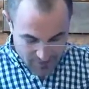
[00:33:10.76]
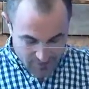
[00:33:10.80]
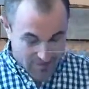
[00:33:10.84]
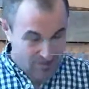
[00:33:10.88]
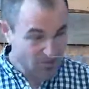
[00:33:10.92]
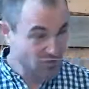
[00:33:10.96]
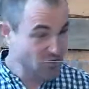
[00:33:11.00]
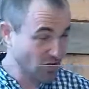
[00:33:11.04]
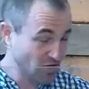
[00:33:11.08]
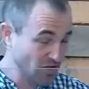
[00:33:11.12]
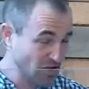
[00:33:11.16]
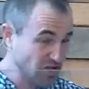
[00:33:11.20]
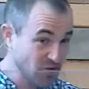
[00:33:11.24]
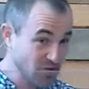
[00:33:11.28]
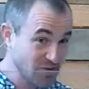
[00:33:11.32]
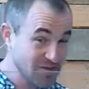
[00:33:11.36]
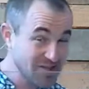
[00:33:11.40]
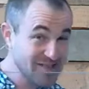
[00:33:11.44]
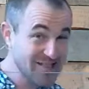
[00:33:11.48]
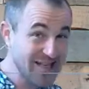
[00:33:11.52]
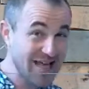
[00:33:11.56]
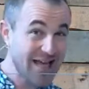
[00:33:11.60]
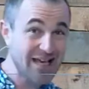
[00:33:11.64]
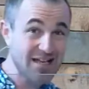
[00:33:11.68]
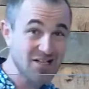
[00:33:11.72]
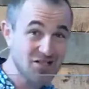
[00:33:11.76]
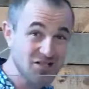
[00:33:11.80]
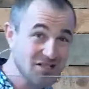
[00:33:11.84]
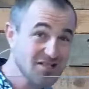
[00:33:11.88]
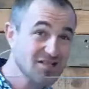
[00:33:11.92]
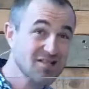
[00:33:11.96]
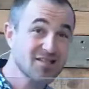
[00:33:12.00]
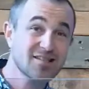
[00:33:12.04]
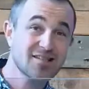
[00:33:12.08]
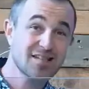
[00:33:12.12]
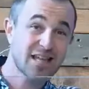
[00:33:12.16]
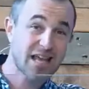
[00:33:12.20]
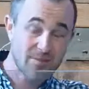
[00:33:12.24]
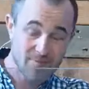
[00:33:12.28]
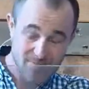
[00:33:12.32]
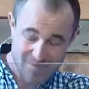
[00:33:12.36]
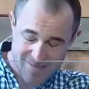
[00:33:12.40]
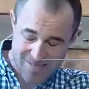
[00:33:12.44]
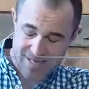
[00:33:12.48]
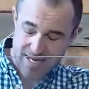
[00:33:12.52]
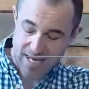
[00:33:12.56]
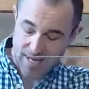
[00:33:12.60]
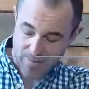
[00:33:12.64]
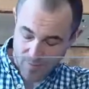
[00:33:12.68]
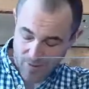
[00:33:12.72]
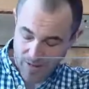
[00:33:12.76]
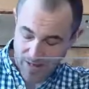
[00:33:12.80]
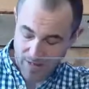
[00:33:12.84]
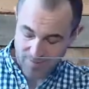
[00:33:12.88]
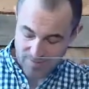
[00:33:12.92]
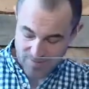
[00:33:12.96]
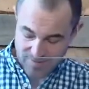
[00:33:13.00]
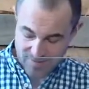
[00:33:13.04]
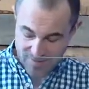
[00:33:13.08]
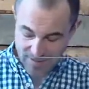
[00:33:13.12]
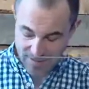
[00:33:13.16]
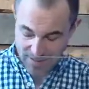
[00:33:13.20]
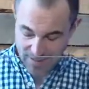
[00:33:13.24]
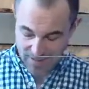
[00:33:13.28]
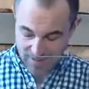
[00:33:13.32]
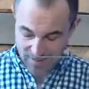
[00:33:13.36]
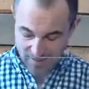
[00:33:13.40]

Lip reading: In Joshua's day, just the same as in Abraham's day.